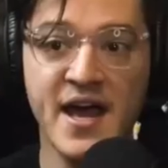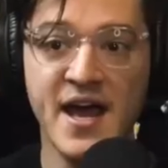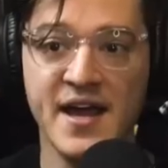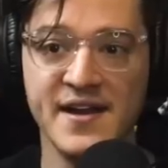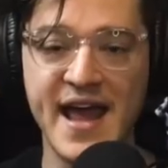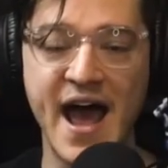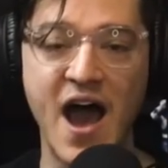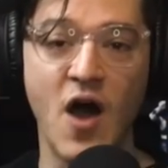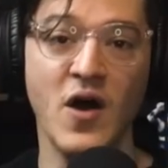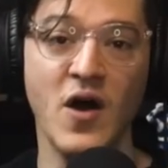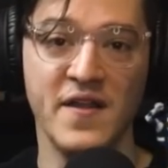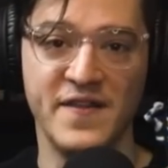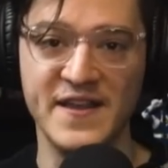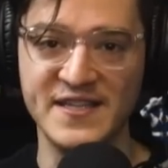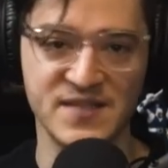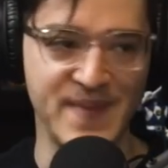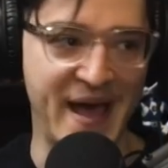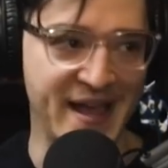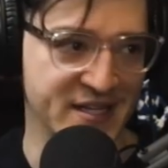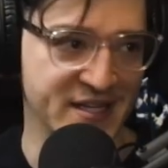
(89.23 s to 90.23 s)
Now, this
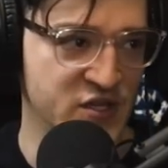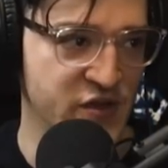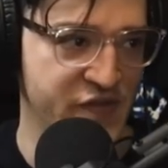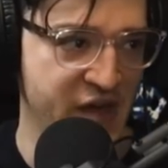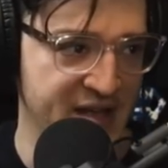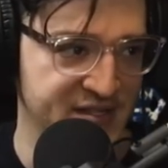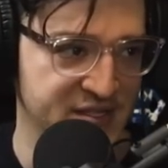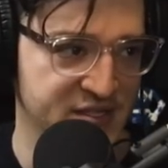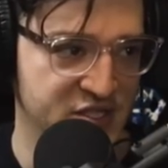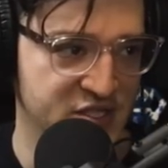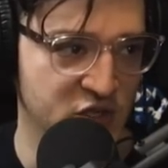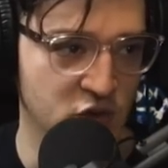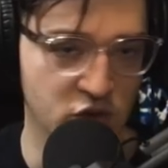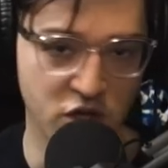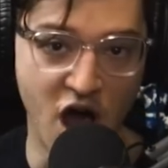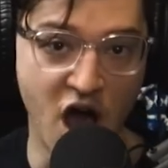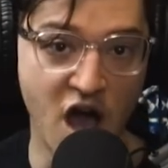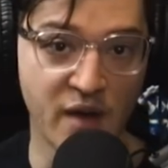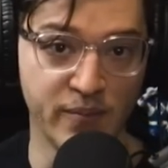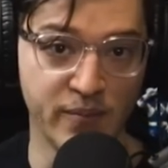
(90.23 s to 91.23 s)
is back in 2002,
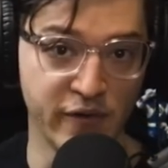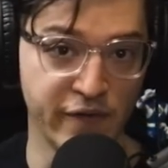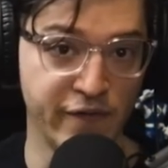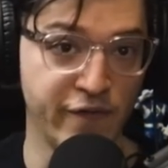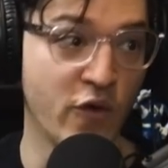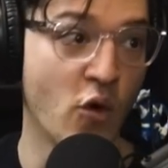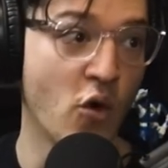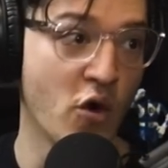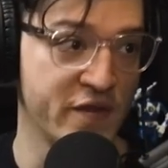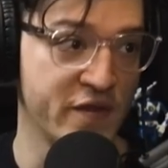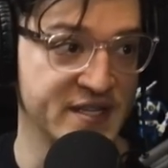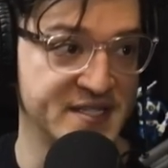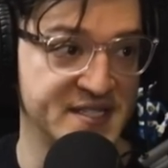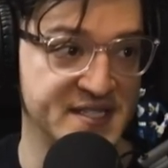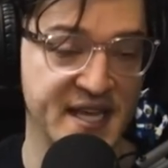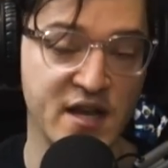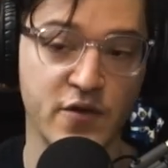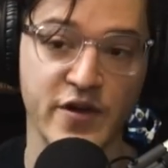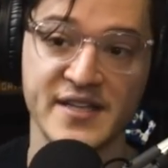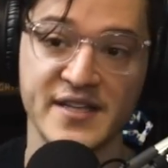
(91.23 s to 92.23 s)
long before the
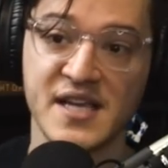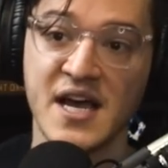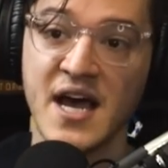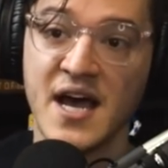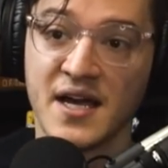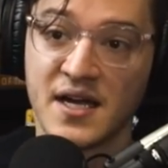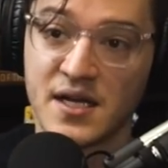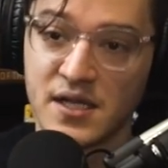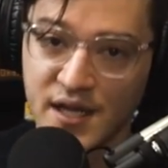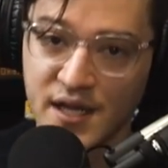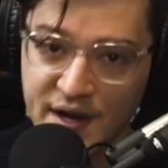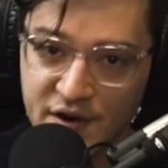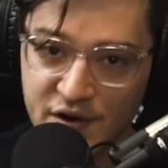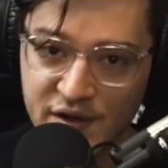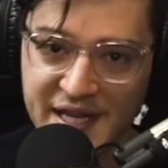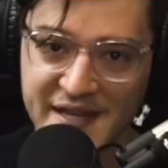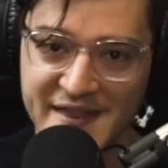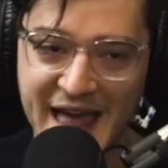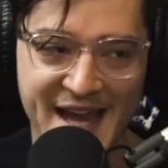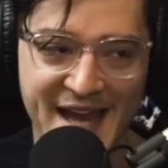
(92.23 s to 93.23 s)
series.
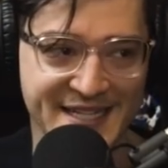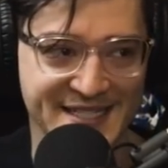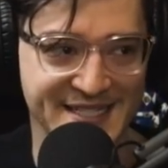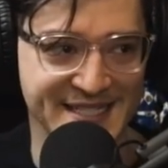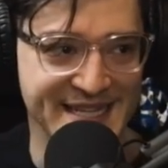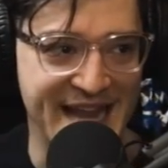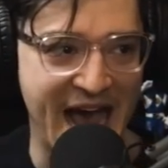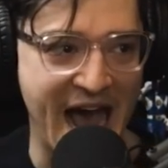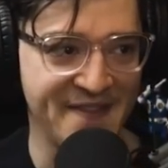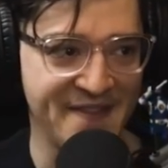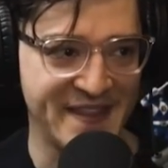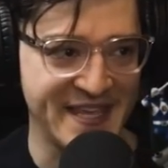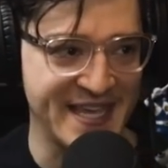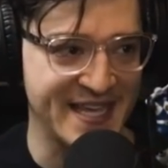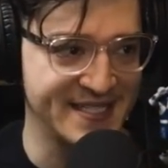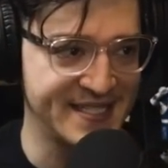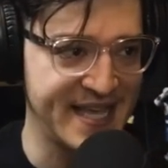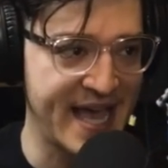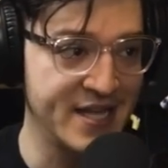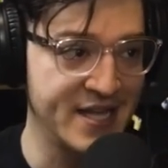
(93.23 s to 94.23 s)
Clearly, that is not the
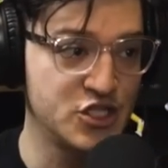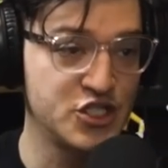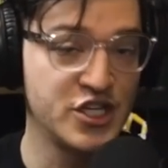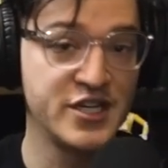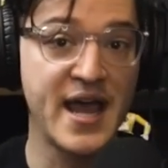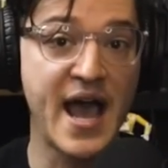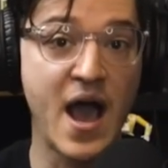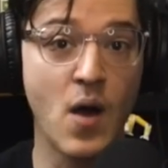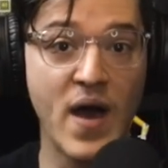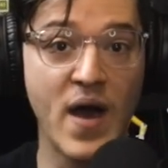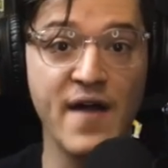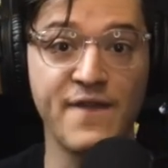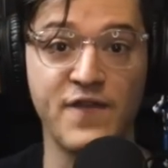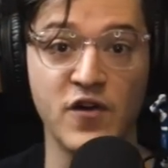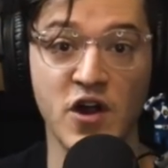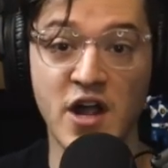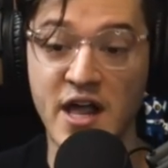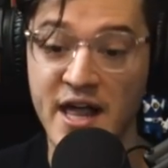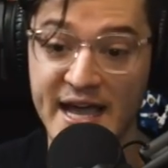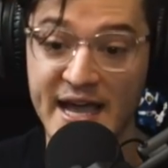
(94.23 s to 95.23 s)
intention.
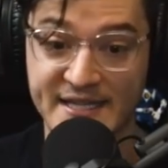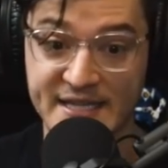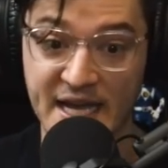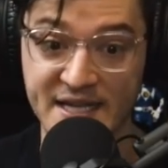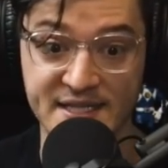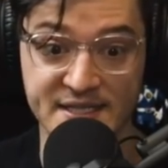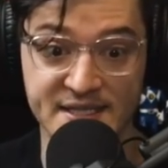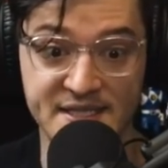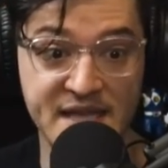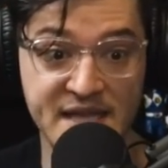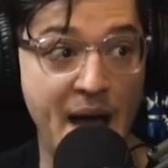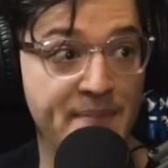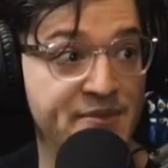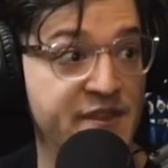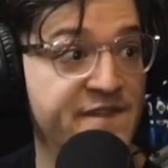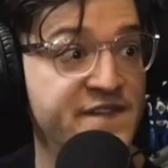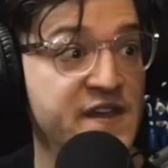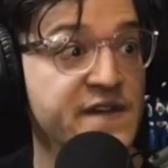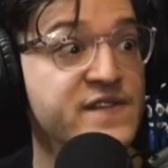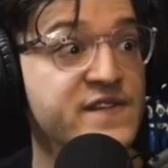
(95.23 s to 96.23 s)
However, it doesn't stop the
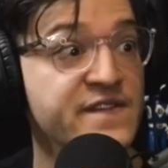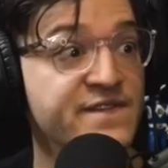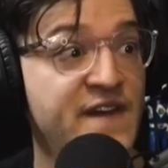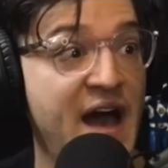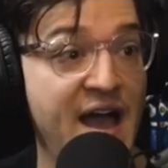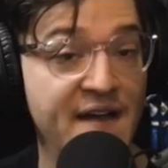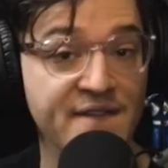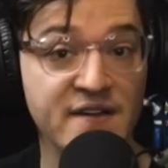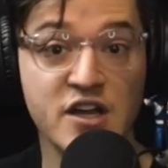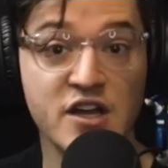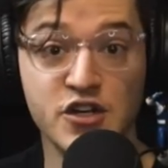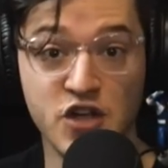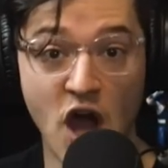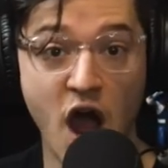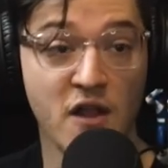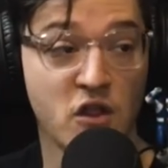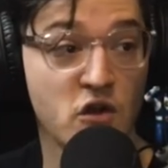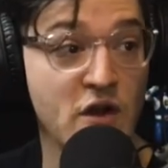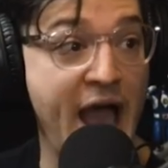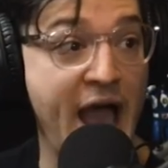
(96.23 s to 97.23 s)

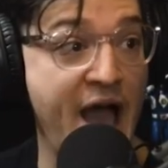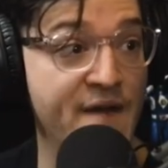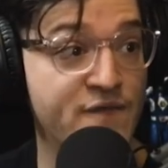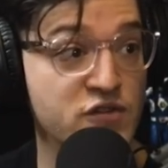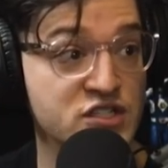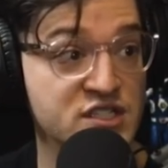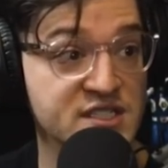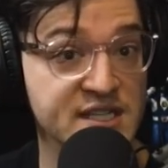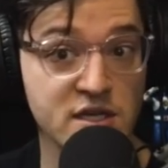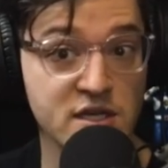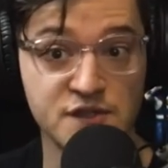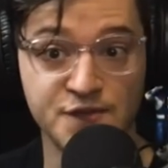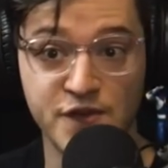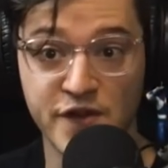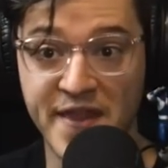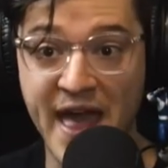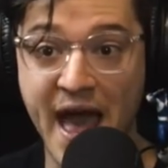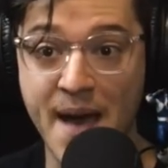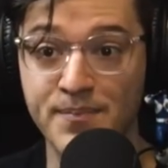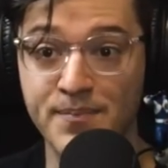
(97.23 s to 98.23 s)
$55 average sales for
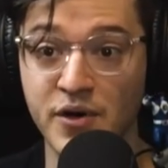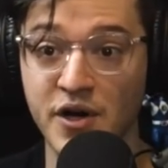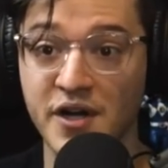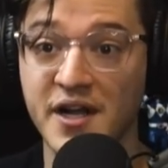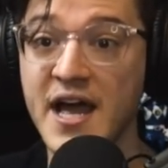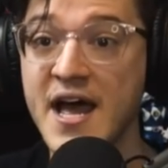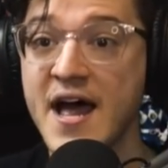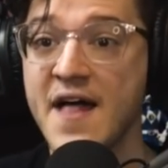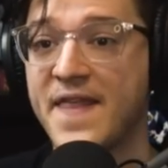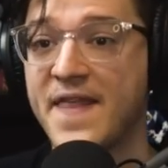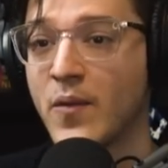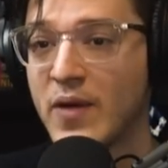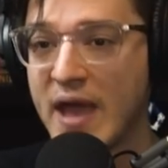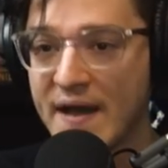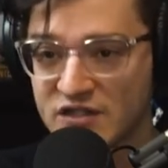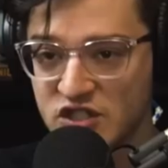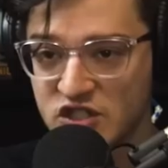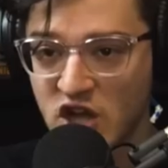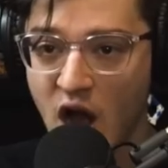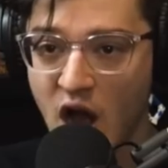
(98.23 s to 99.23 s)
that book. Then we
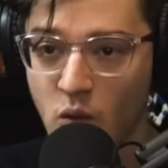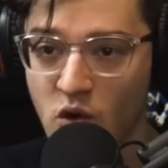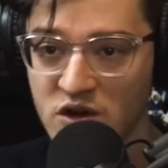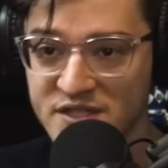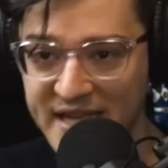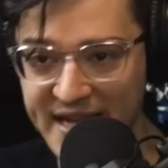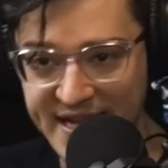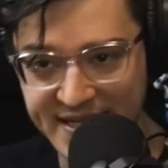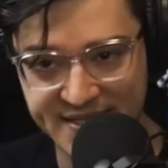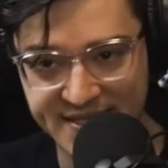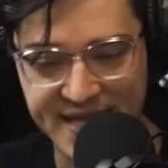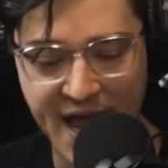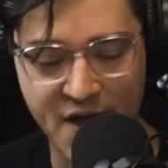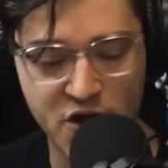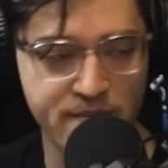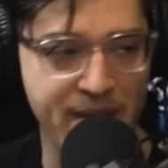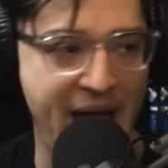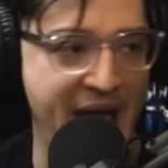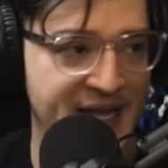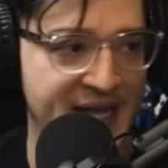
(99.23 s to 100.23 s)
have Star Wars Insider
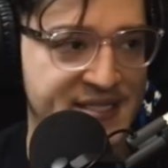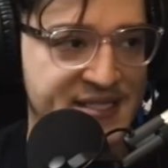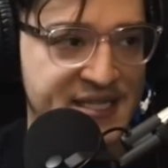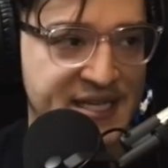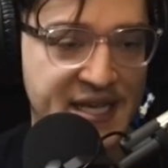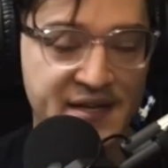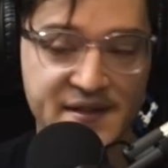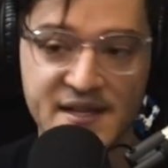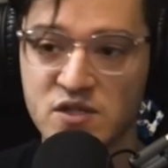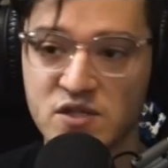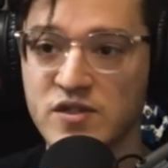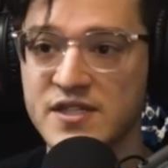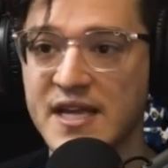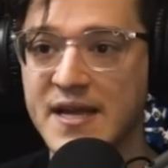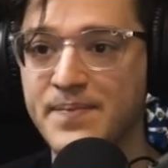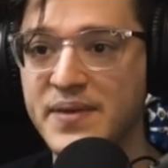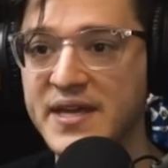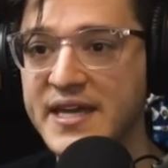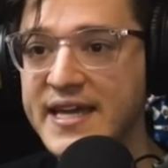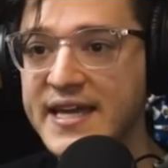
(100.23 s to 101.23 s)
Magazine. This was a
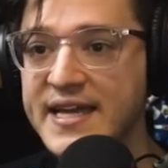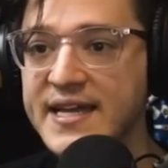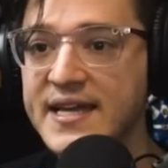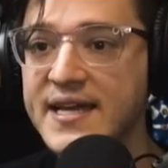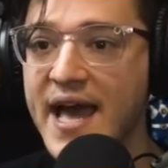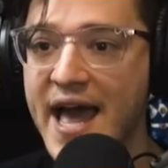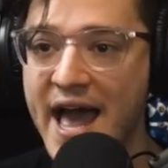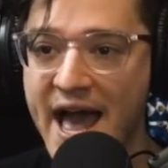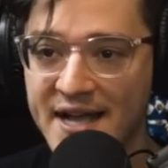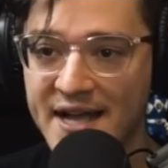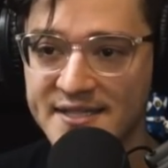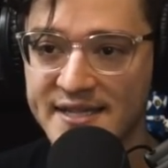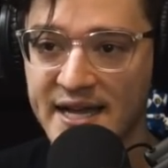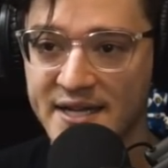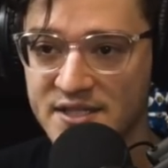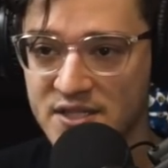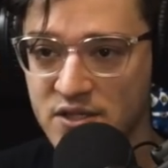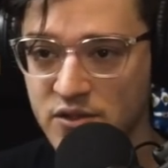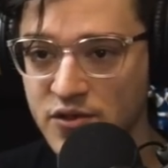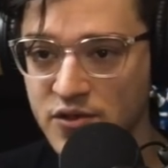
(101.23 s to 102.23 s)
PX
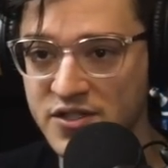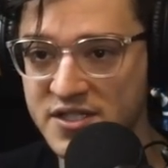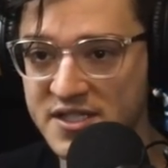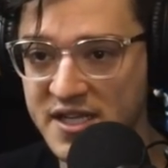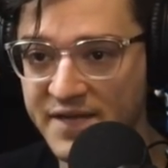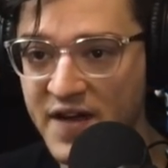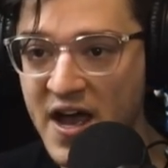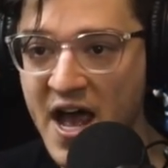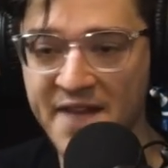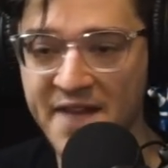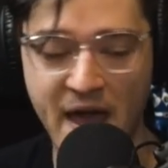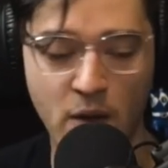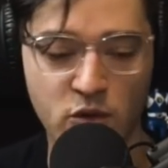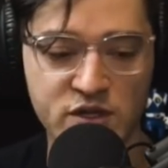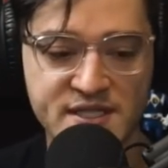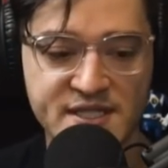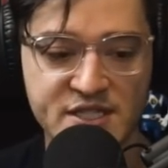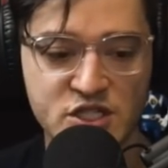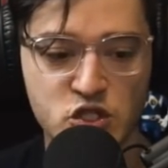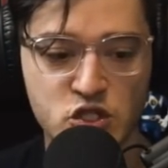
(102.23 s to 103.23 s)
exclusive that
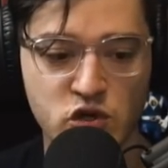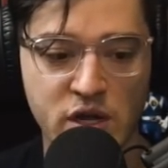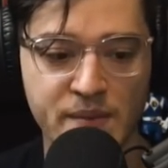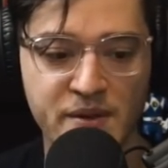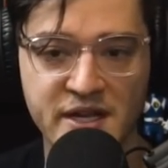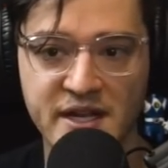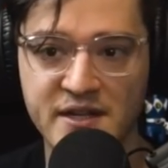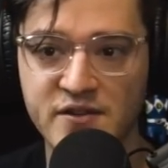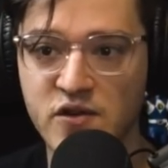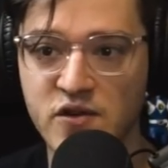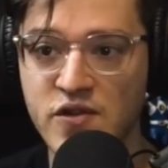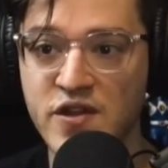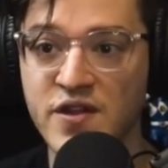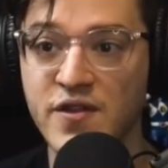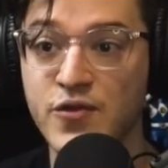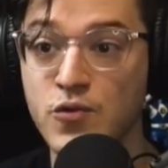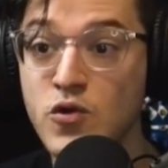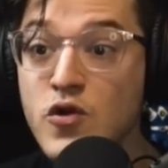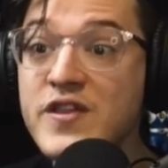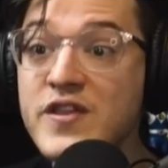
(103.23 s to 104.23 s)
was distributed
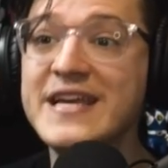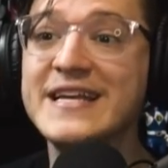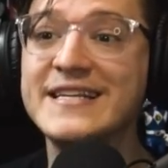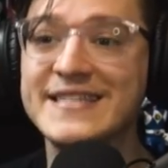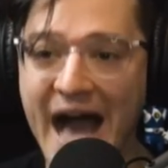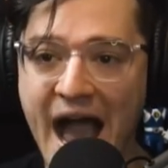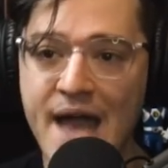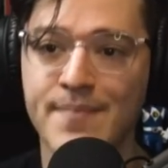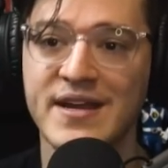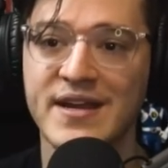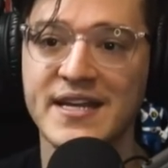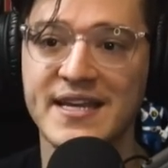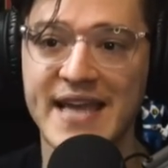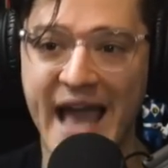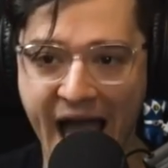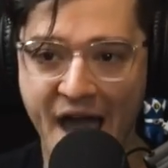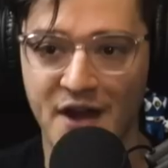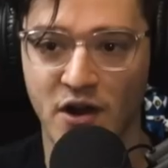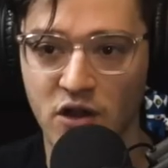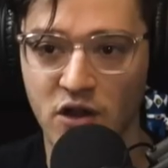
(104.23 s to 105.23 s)
through the Diamond
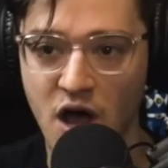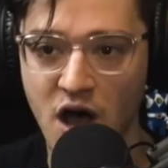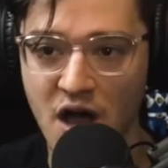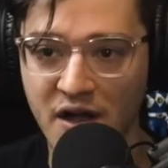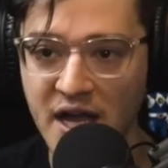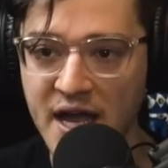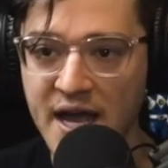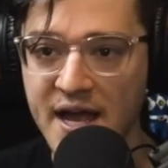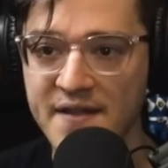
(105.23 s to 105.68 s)
catalog.